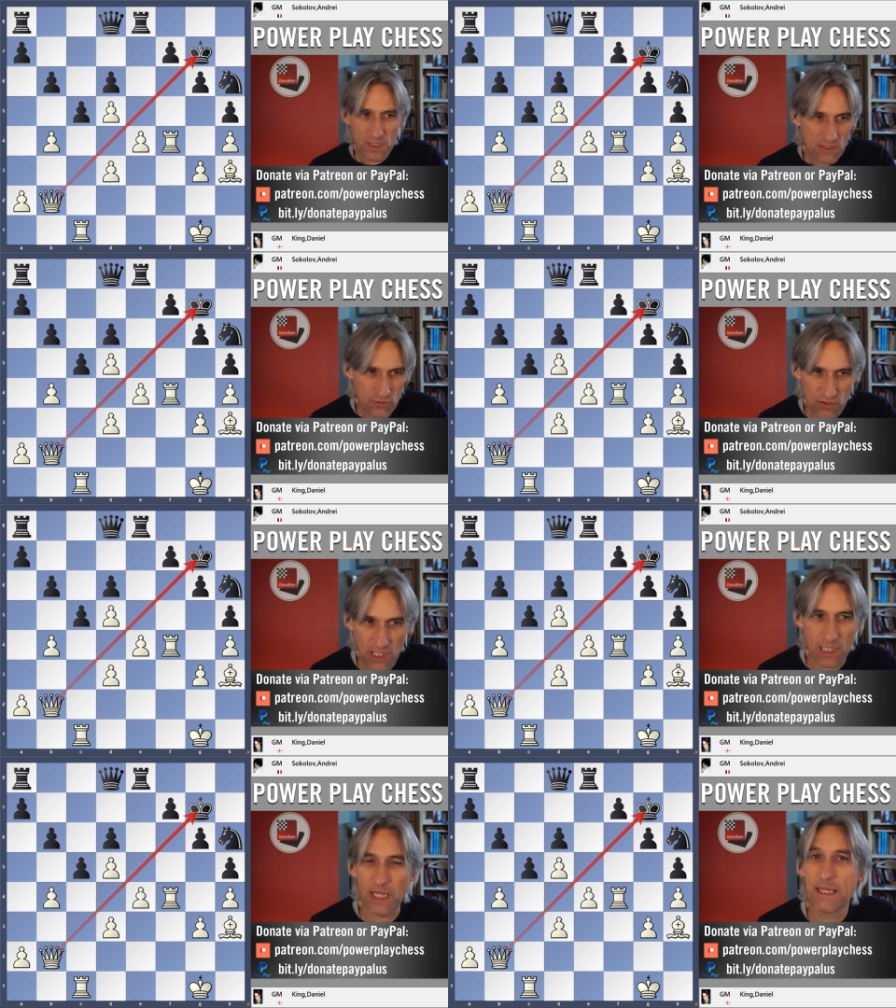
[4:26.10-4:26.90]
sort of
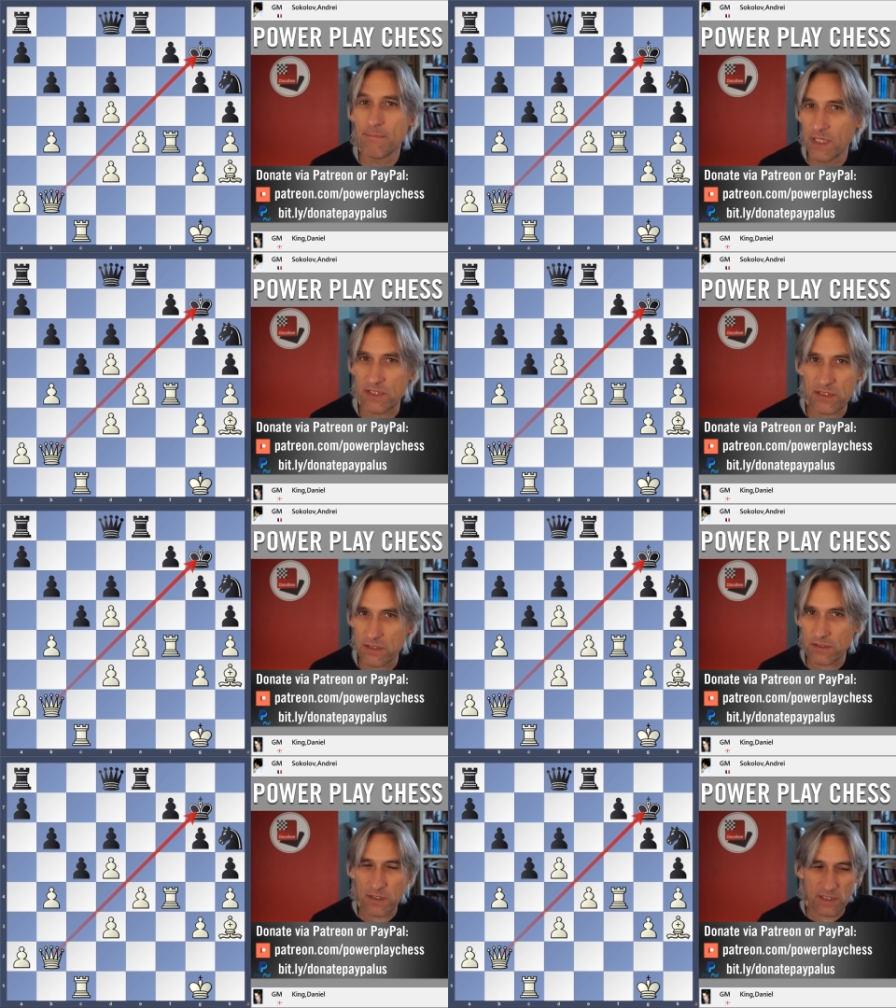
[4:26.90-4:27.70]
claim
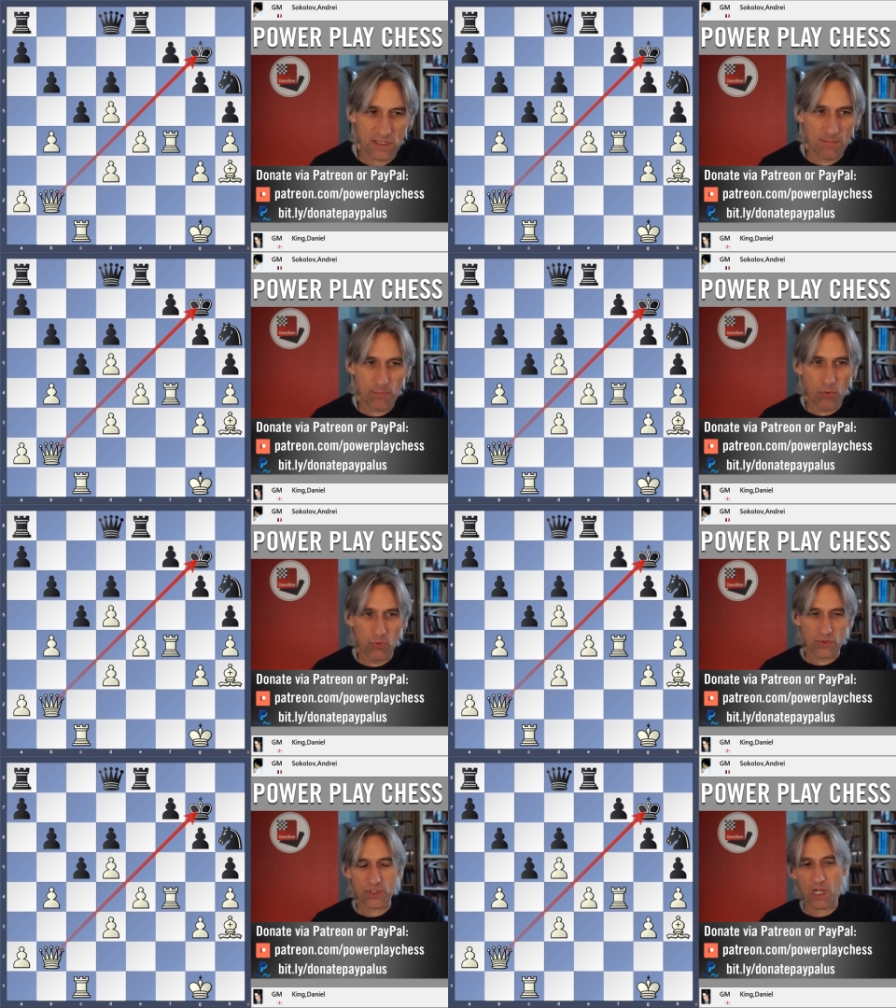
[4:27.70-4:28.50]
this, this
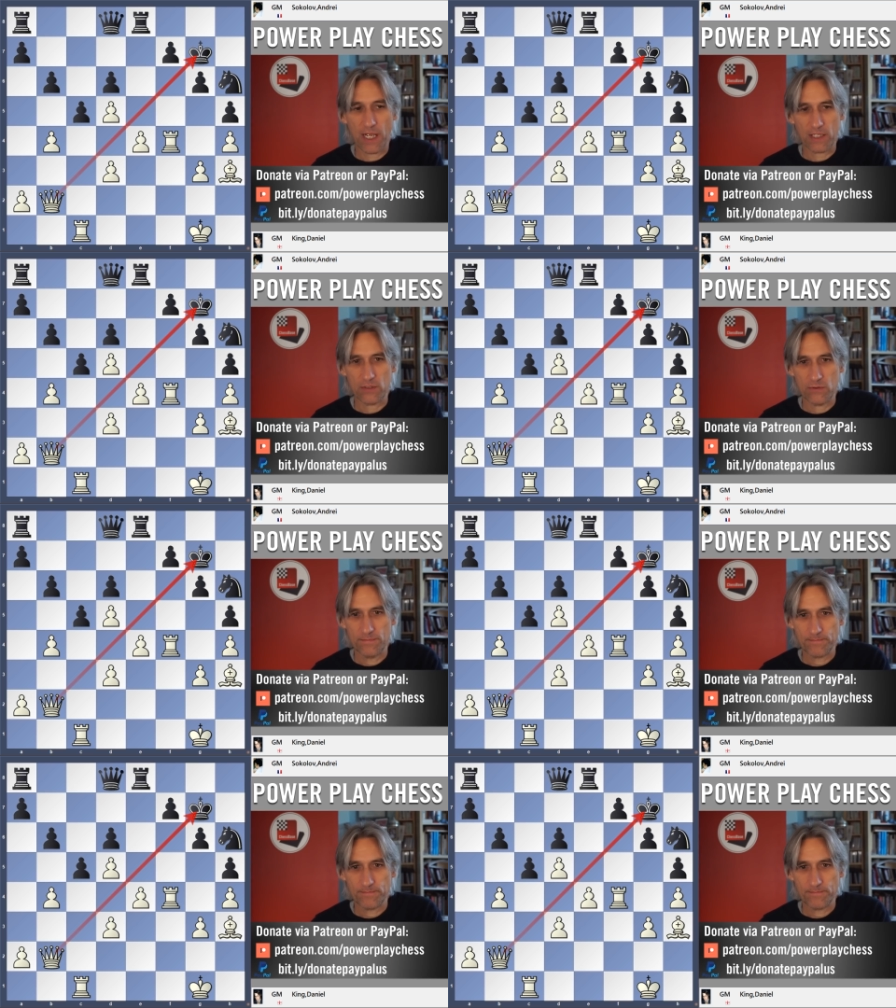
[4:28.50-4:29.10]
important diagonal.